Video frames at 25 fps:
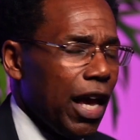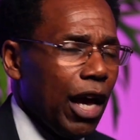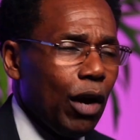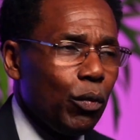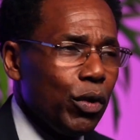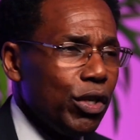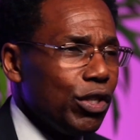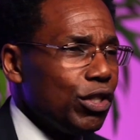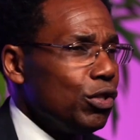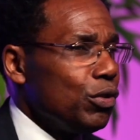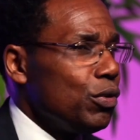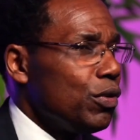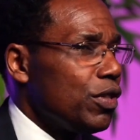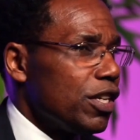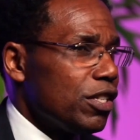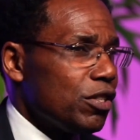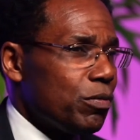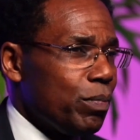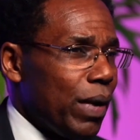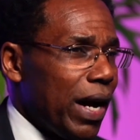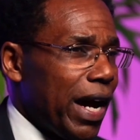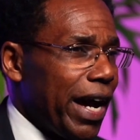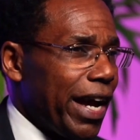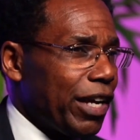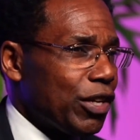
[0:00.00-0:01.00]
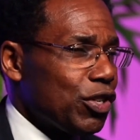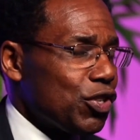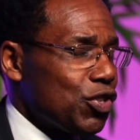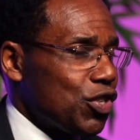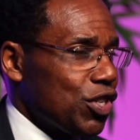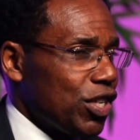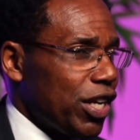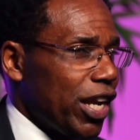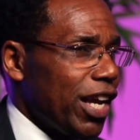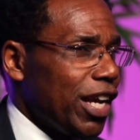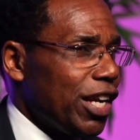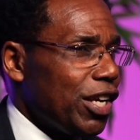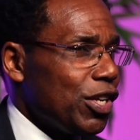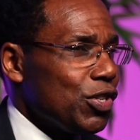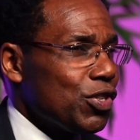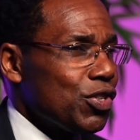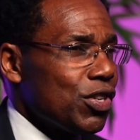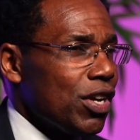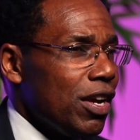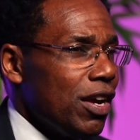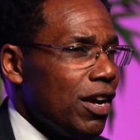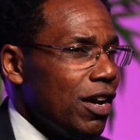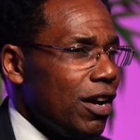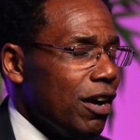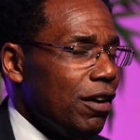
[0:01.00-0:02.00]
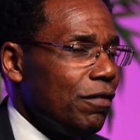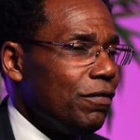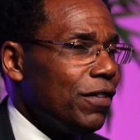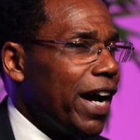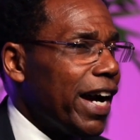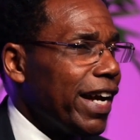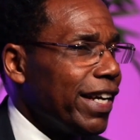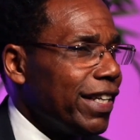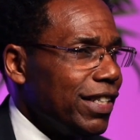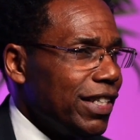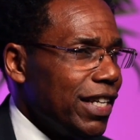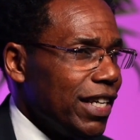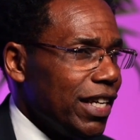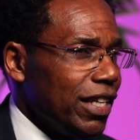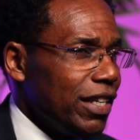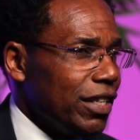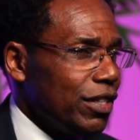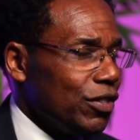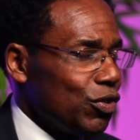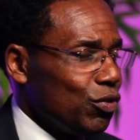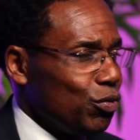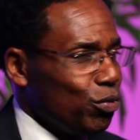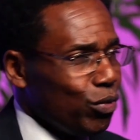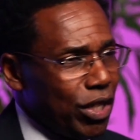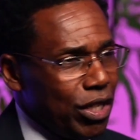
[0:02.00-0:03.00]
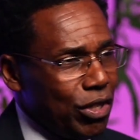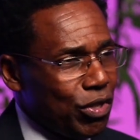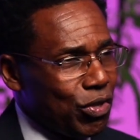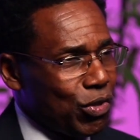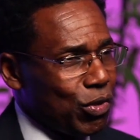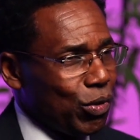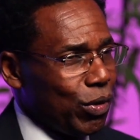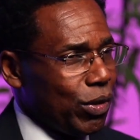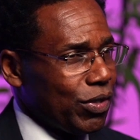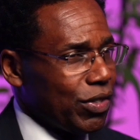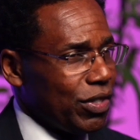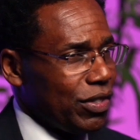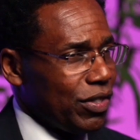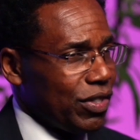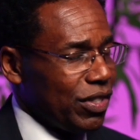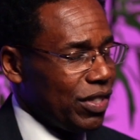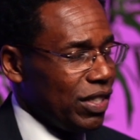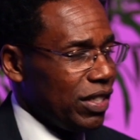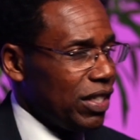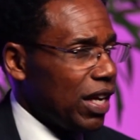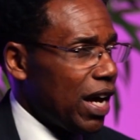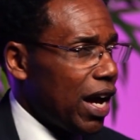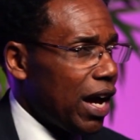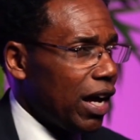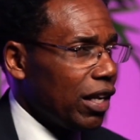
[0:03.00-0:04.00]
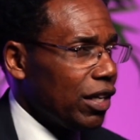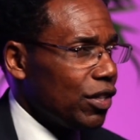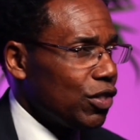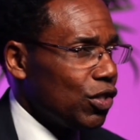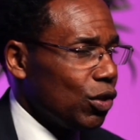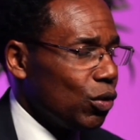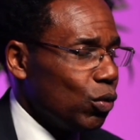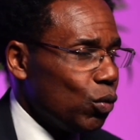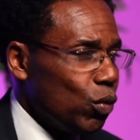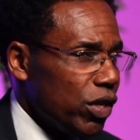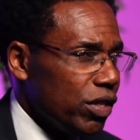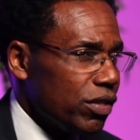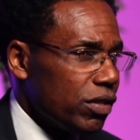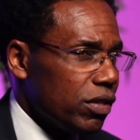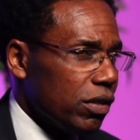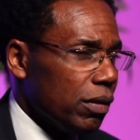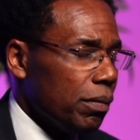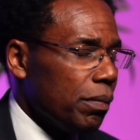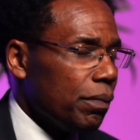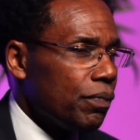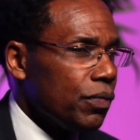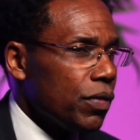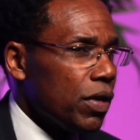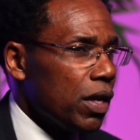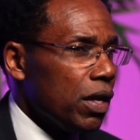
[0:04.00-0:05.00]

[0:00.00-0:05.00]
And we do this by exchange of ideas, resources, and knowledge and wisdom.